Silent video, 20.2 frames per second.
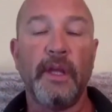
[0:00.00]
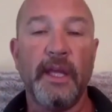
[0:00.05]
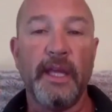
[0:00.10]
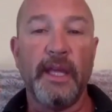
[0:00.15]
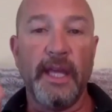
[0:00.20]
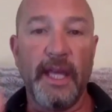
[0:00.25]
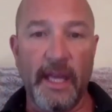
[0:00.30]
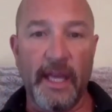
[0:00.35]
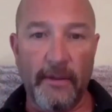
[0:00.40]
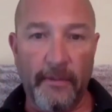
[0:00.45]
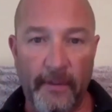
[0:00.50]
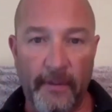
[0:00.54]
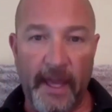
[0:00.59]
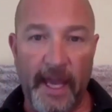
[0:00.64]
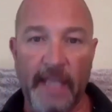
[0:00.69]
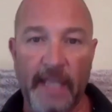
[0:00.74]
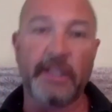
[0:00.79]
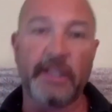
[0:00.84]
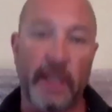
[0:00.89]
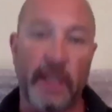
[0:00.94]
If
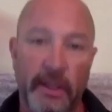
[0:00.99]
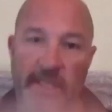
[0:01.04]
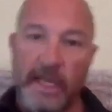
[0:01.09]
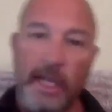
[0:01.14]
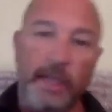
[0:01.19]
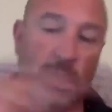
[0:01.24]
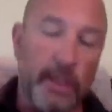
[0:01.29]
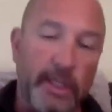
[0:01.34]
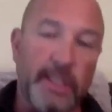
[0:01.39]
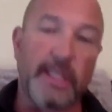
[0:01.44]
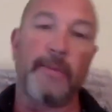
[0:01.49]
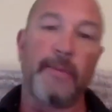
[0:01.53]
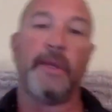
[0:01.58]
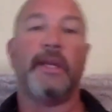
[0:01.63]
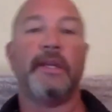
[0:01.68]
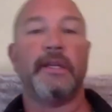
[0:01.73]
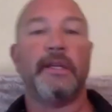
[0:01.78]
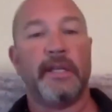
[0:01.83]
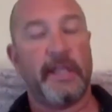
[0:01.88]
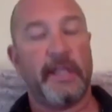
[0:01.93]
ACTH is
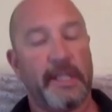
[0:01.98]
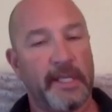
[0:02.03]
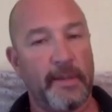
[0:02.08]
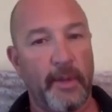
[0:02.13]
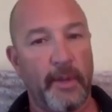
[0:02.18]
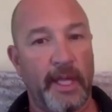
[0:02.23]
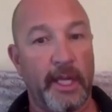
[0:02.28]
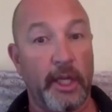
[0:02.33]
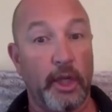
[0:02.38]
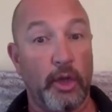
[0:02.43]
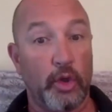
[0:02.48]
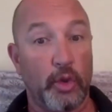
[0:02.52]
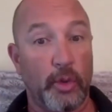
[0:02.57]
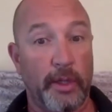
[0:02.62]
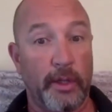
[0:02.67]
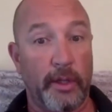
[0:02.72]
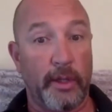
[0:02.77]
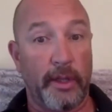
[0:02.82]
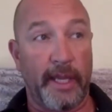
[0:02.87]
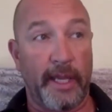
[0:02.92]
stimming, stimulating your
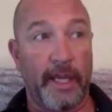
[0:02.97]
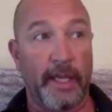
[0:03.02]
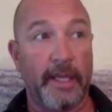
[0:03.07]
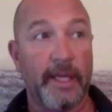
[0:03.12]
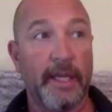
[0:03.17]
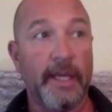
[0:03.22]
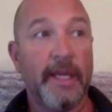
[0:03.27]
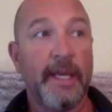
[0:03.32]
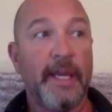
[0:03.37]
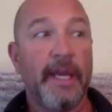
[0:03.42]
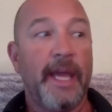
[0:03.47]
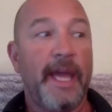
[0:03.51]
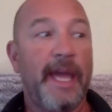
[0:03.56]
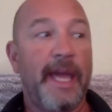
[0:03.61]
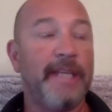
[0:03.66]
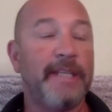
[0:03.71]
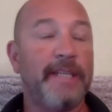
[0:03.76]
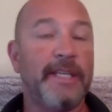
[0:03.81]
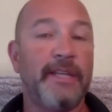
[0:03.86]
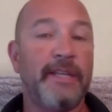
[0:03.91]
adrenal gland,
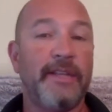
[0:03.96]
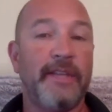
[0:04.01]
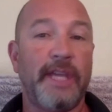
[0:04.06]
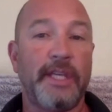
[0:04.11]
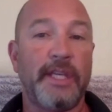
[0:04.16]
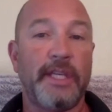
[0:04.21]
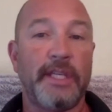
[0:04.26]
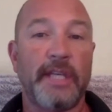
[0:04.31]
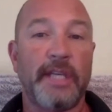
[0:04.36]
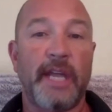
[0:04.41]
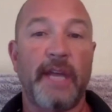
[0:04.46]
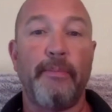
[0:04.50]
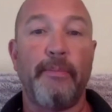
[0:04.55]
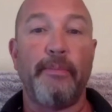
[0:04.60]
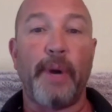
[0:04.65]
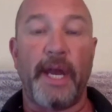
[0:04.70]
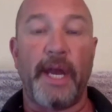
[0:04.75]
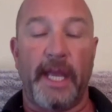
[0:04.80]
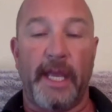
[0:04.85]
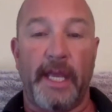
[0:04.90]
ACTH has got a
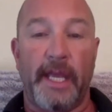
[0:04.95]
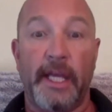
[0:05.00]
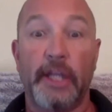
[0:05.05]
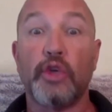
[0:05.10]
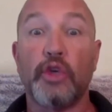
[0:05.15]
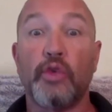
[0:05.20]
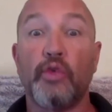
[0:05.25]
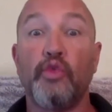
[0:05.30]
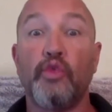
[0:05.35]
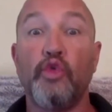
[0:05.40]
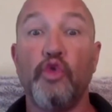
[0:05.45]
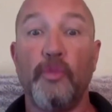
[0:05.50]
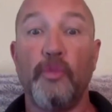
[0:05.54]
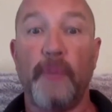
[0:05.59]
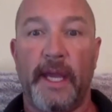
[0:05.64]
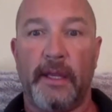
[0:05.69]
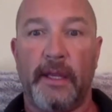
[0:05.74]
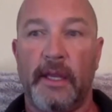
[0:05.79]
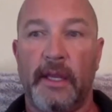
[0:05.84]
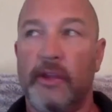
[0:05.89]
buddy. It's a
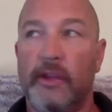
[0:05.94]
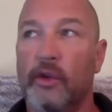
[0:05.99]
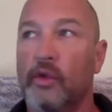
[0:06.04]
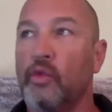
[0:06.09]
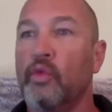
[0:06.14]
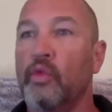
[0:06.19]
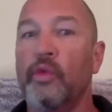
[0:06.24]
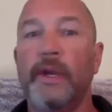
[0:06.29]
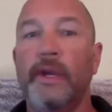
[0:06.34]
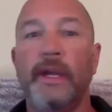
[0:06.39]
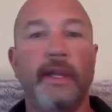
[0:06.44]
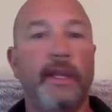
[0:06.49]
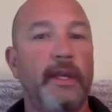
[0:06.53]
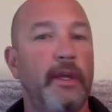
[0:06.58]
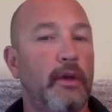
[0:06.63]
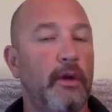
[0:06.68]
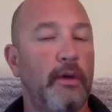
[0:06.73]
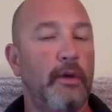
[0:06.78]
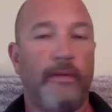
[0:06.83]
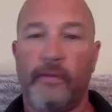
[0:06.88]
roommate, and they're really
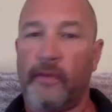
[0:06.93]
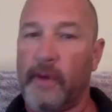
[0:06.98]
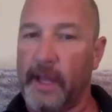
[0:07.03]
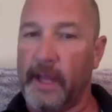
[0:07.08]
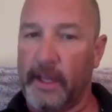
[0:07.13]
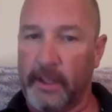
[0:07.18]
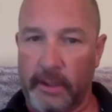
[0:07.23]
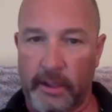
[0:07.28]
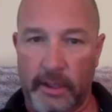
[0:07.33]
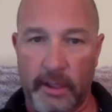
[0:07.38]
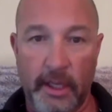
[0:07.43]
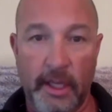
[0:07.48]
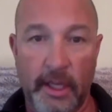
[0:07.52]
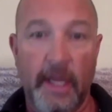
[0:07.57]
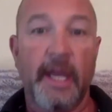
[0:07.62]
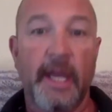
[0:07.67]
good friends.